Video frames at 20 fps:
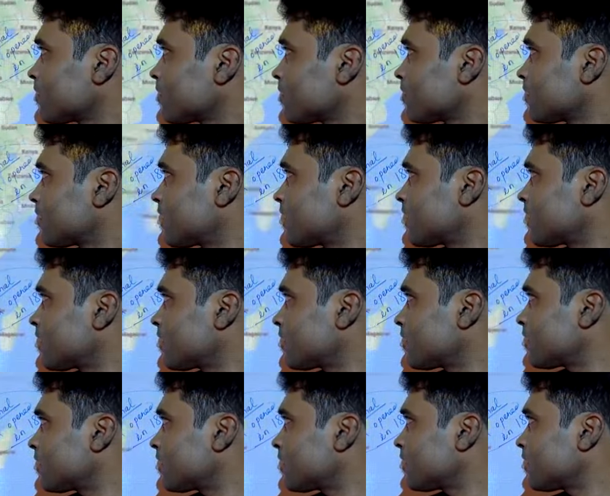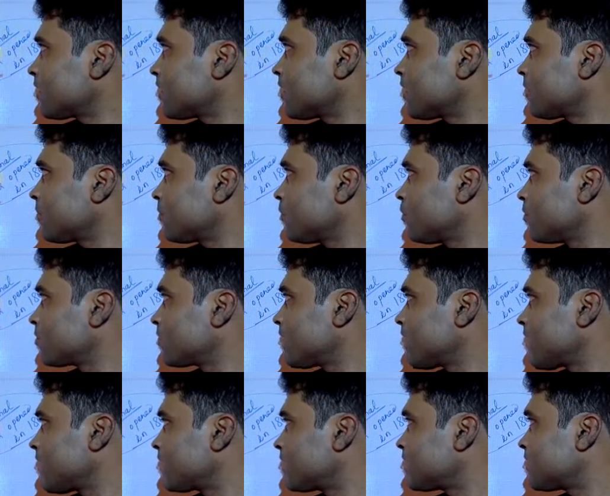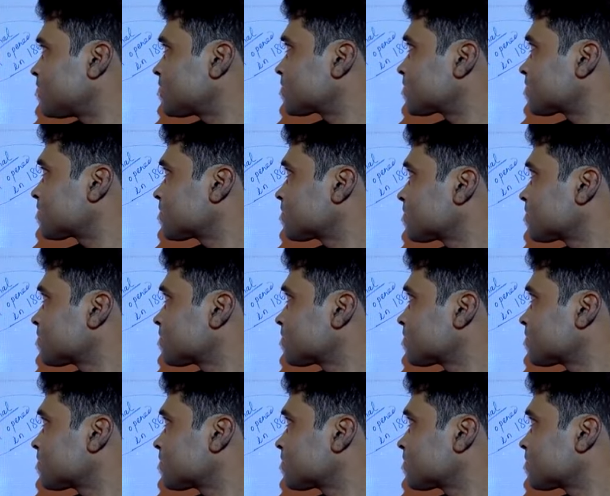Then he moved like this.